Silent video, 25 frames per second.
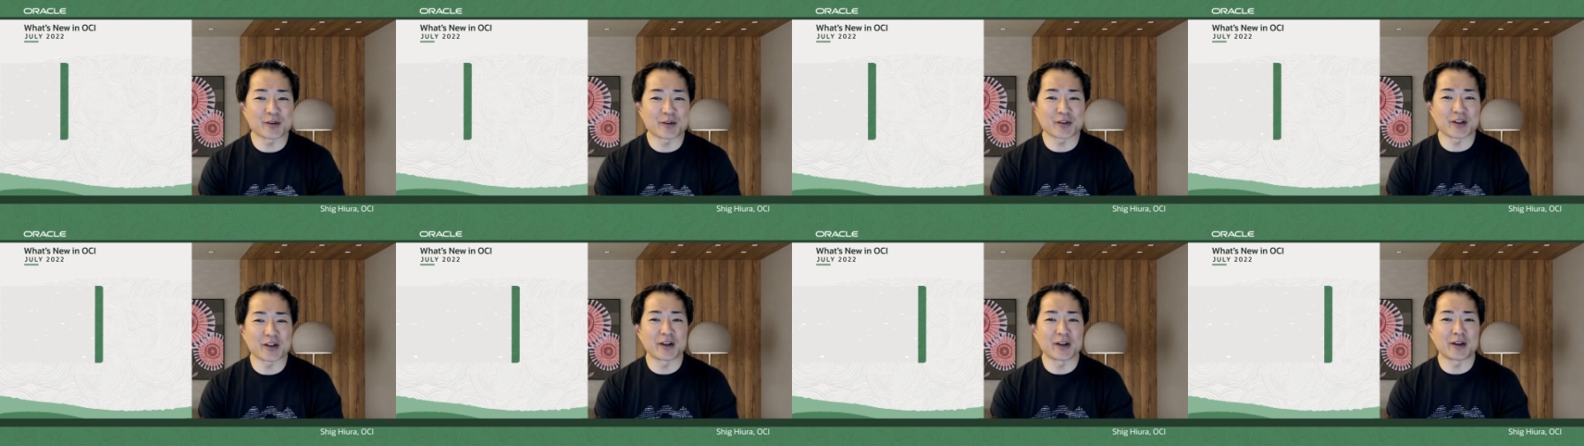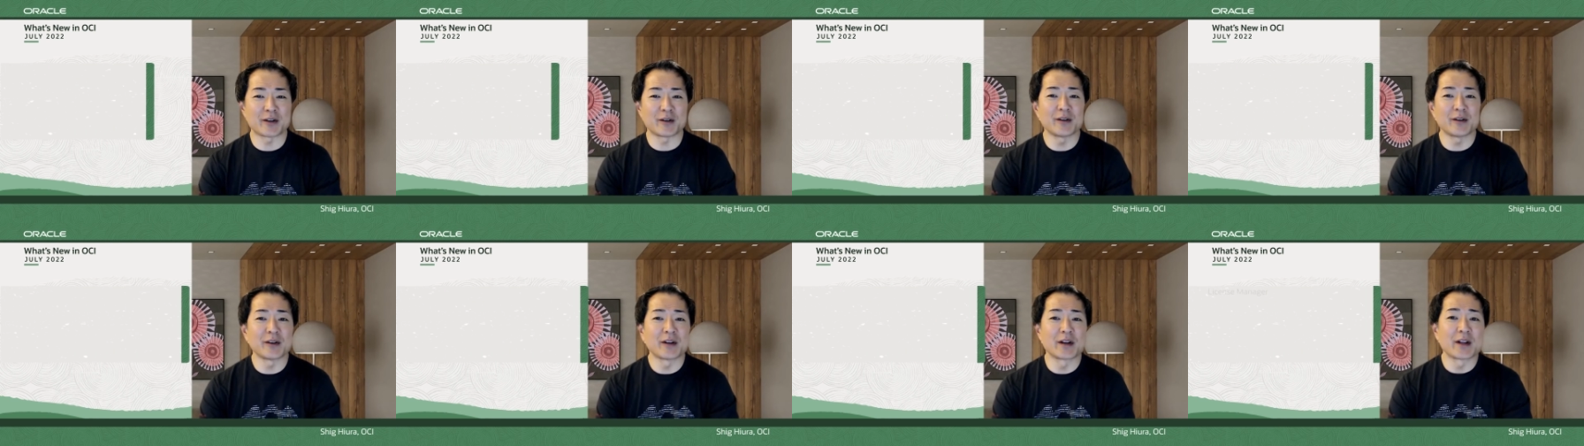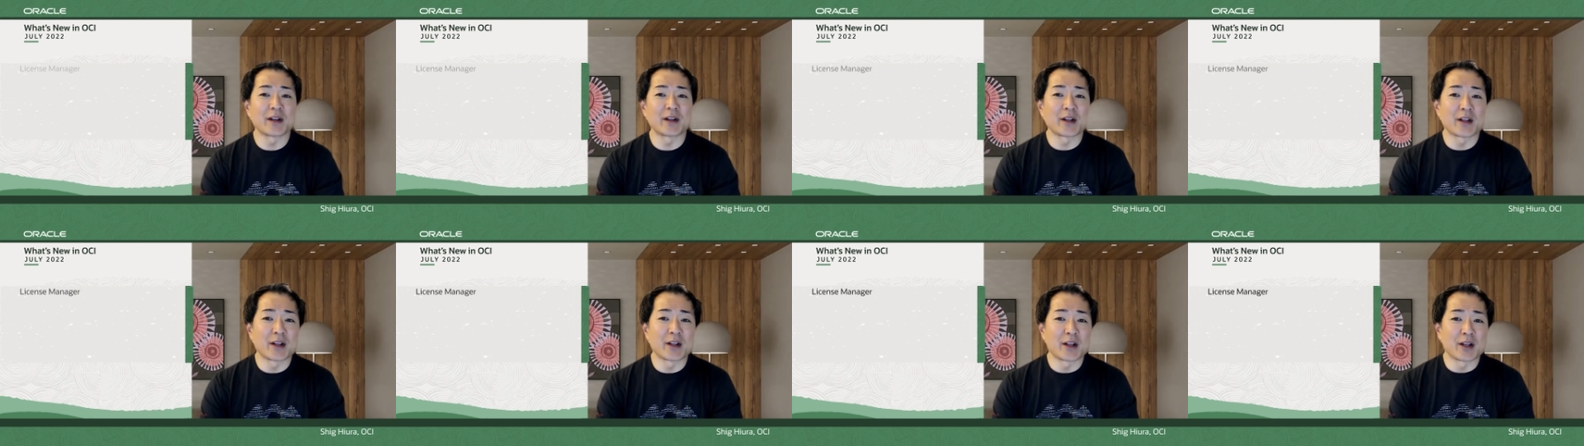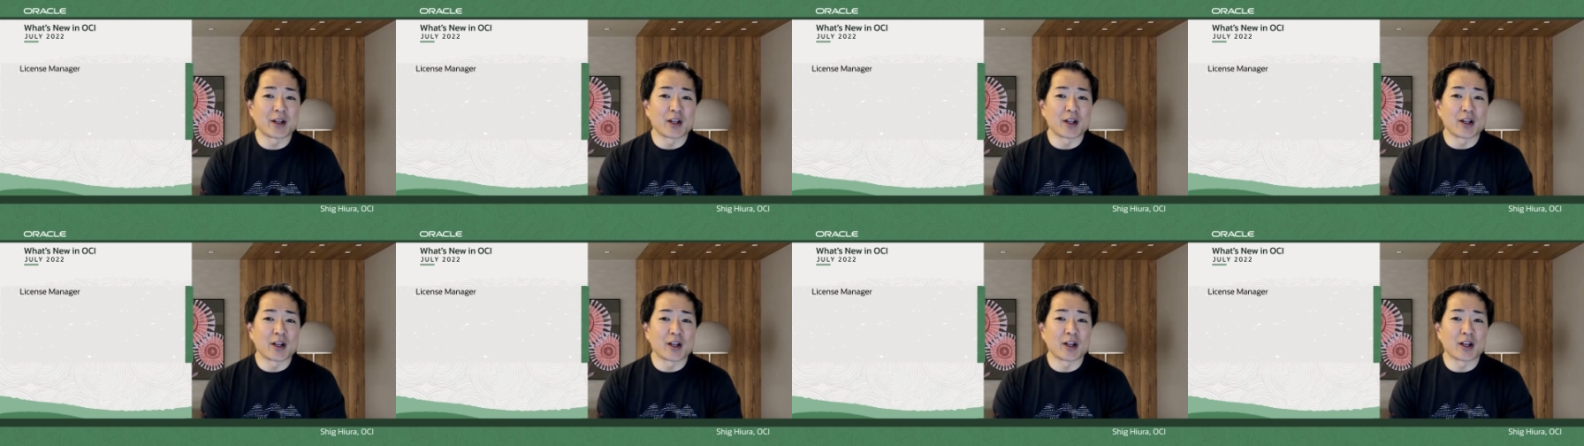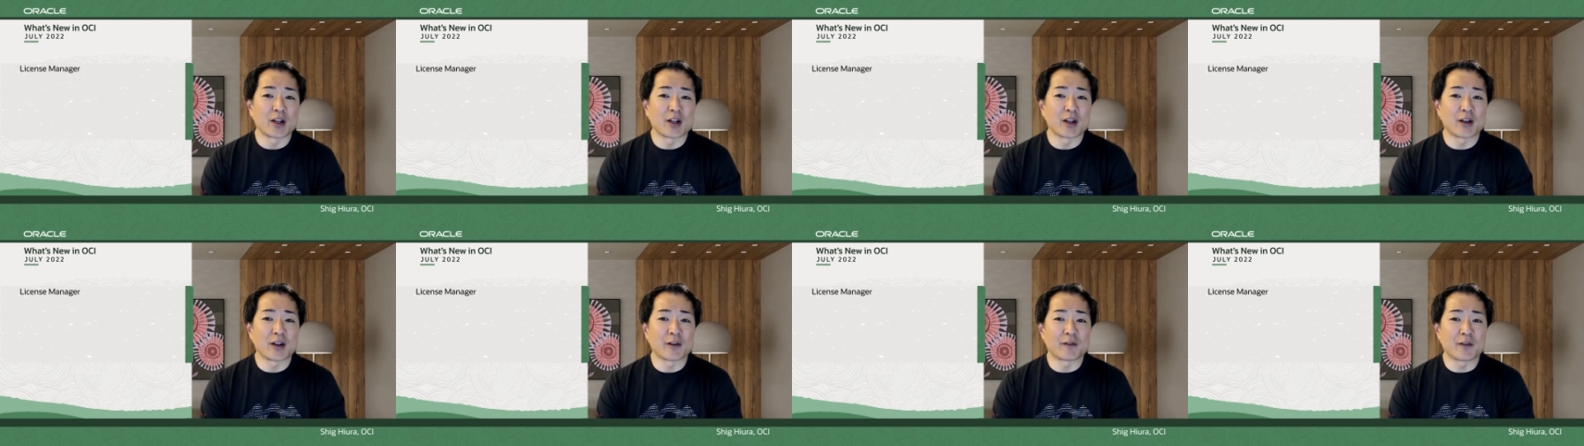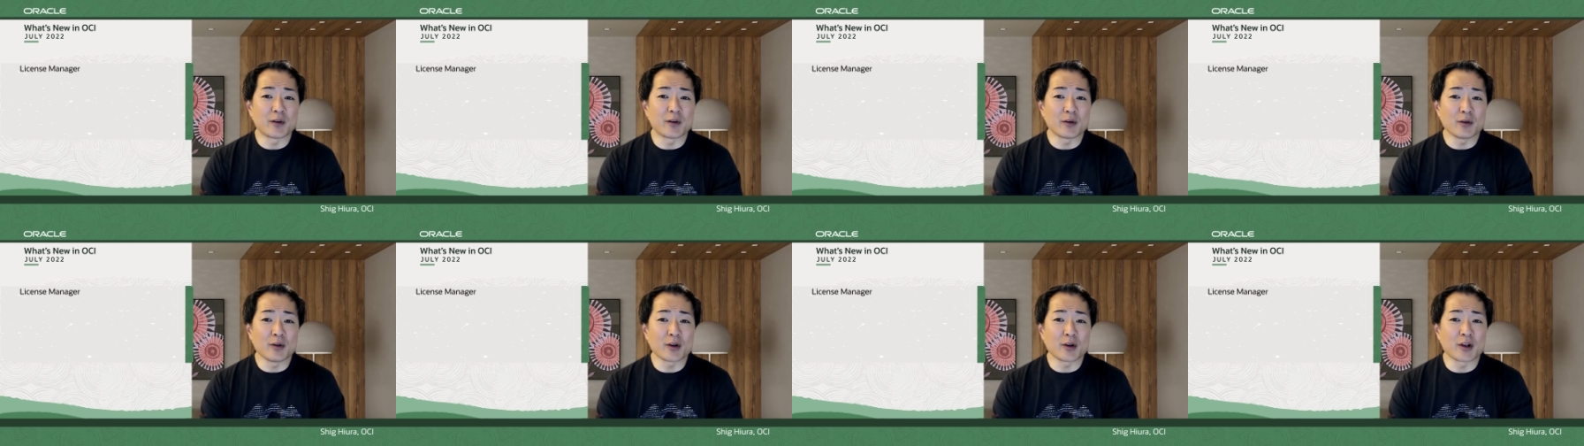Michelle. If
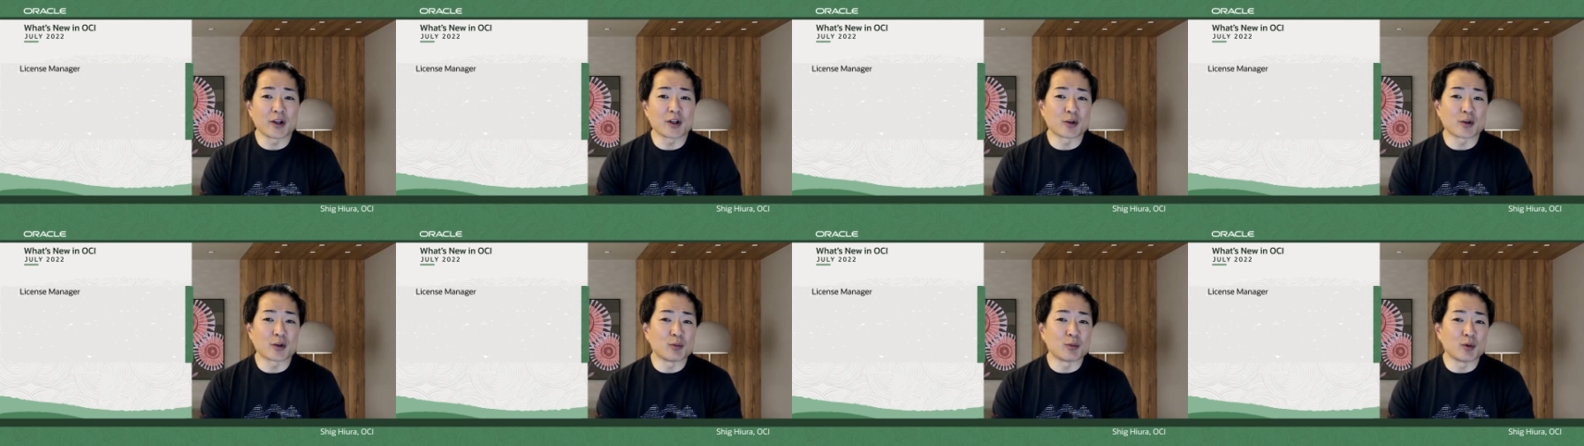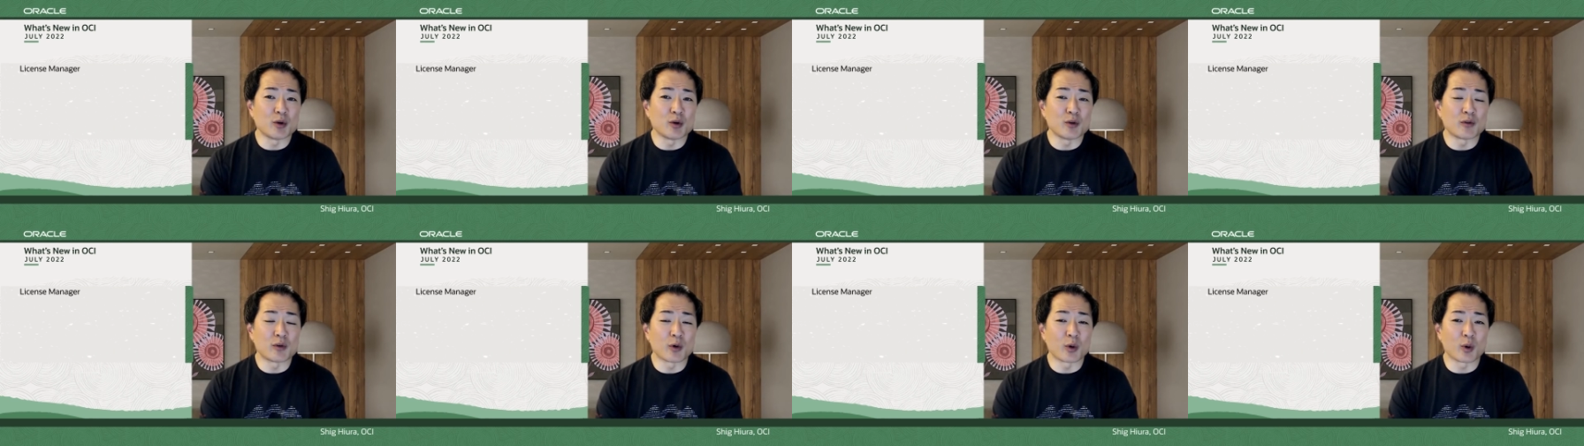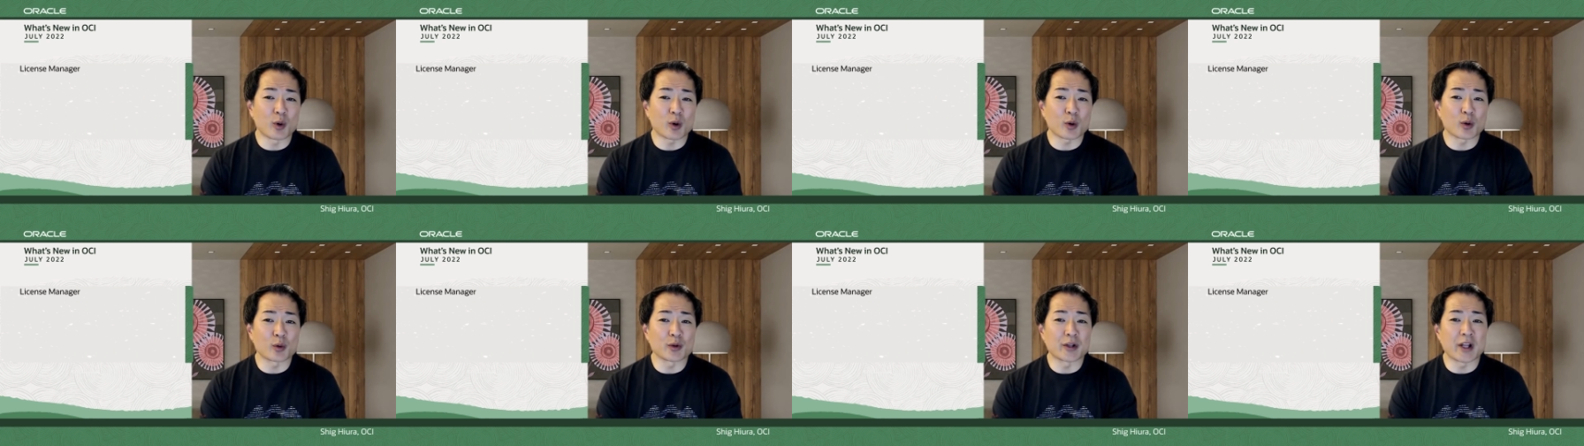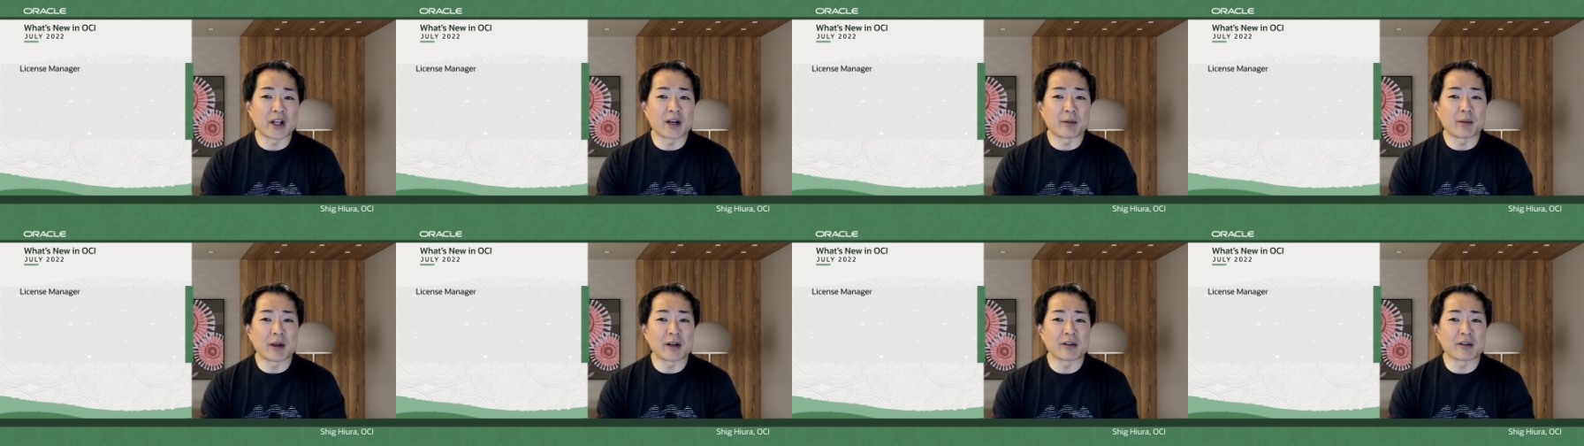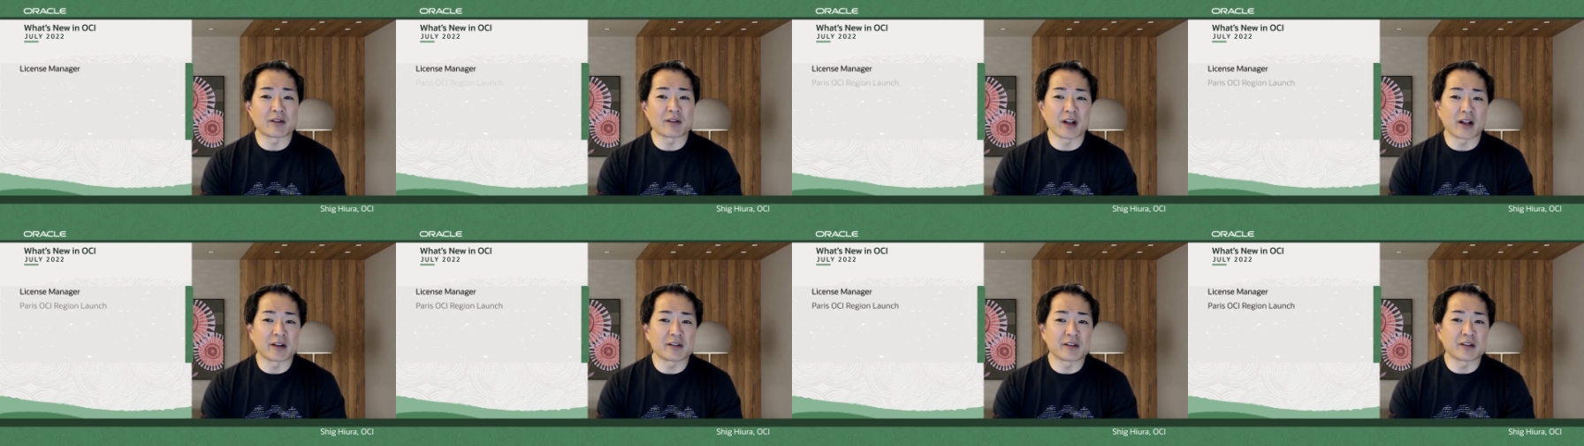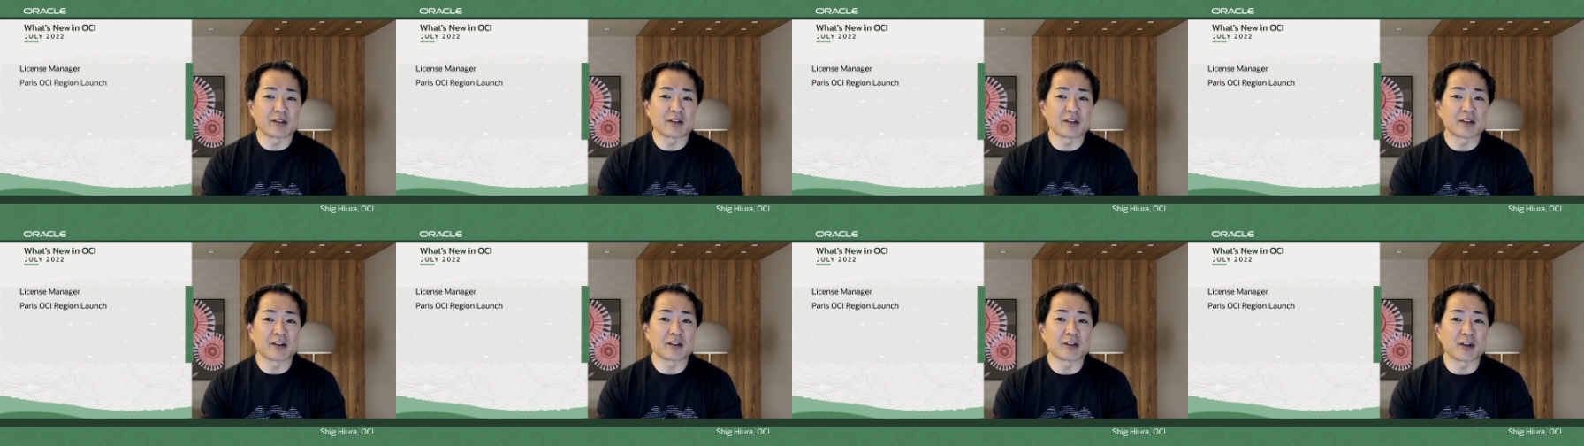you're looking to move Oracle database
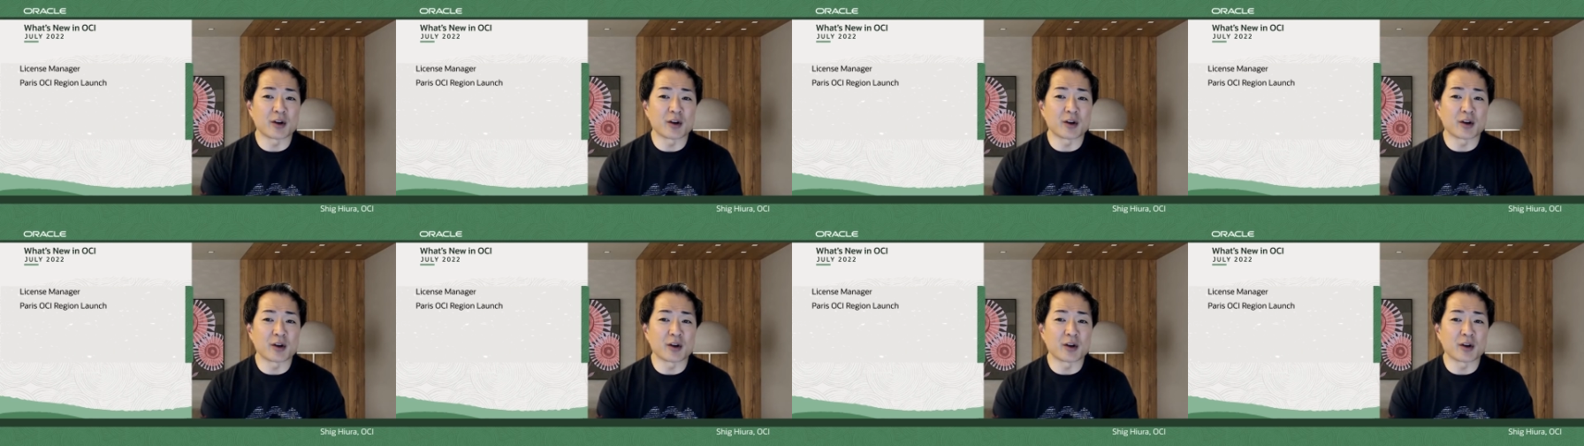licenses